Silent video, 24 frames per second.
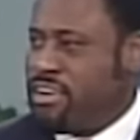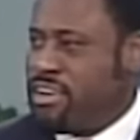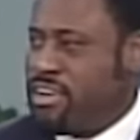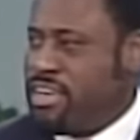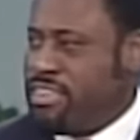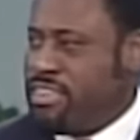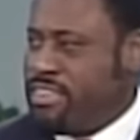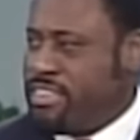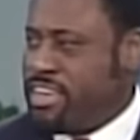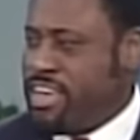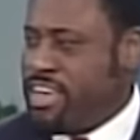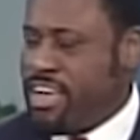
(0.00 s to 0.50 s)

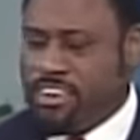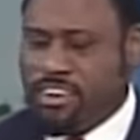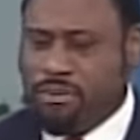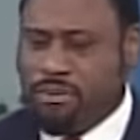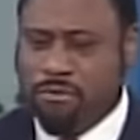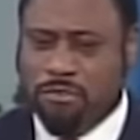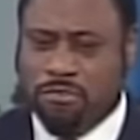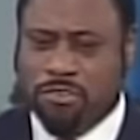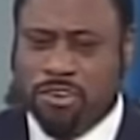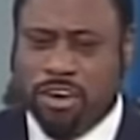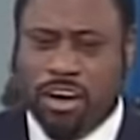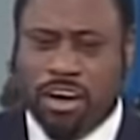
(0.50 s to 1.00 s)
in the kingdom
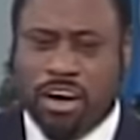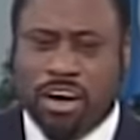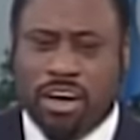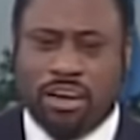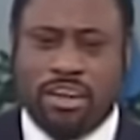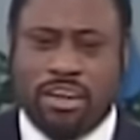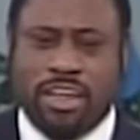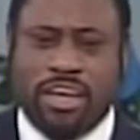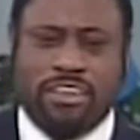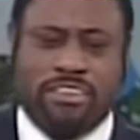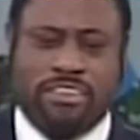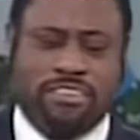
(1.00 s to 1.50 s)
of
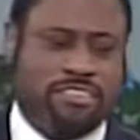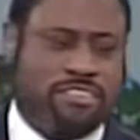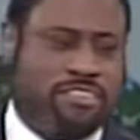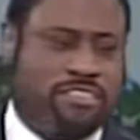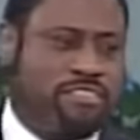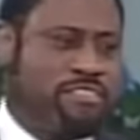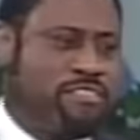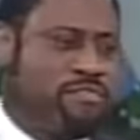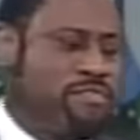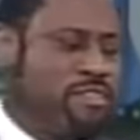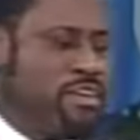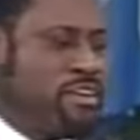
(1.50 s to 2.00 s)
God. Let
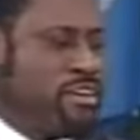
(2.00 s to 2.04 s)
us